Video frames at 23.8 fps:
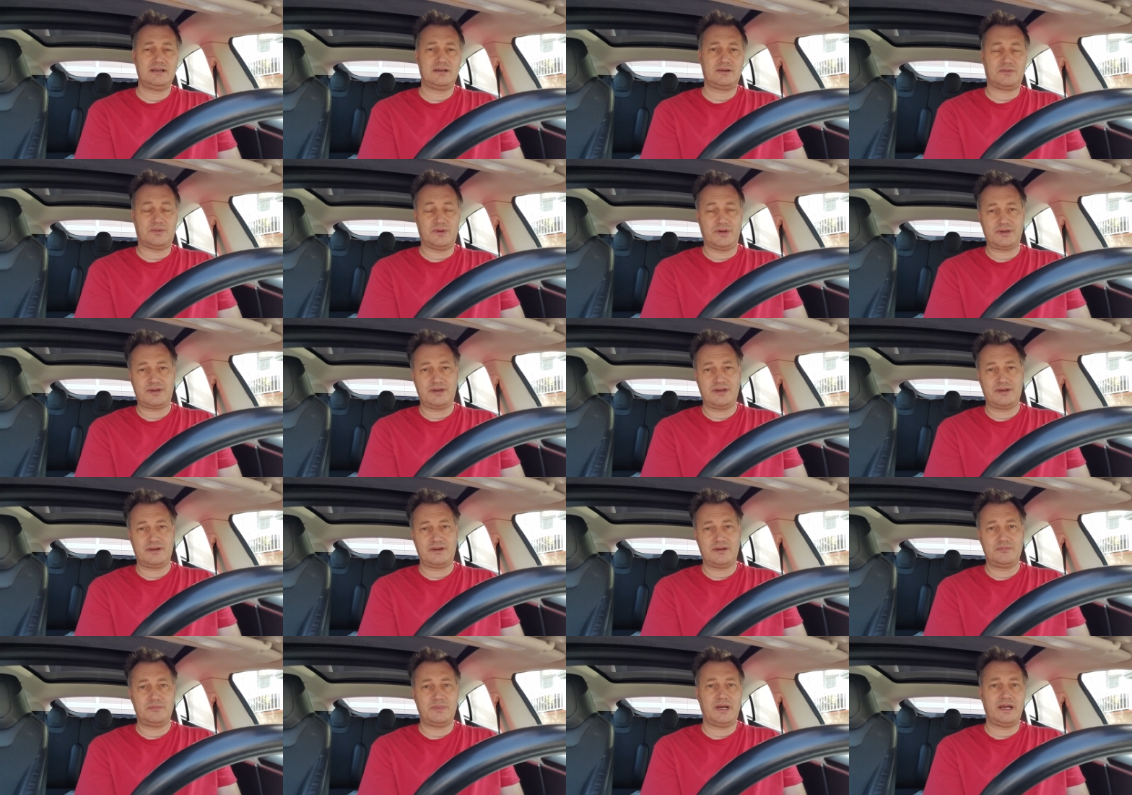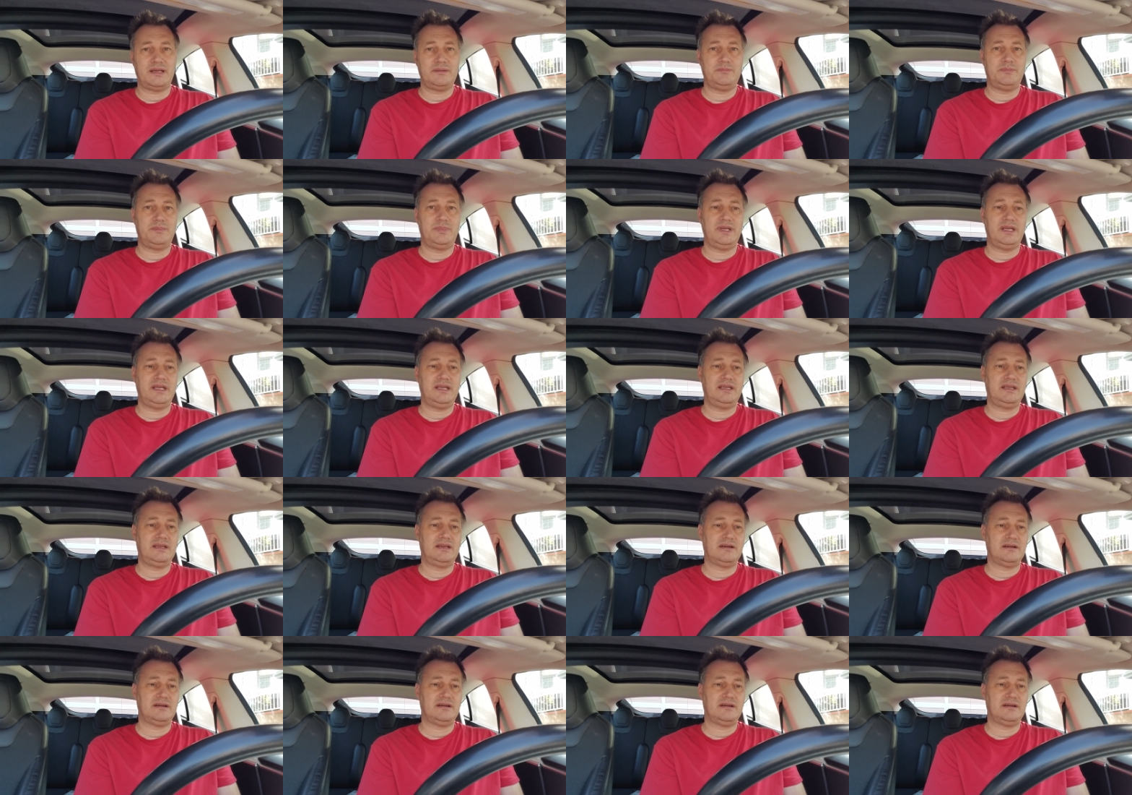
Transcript: working on my big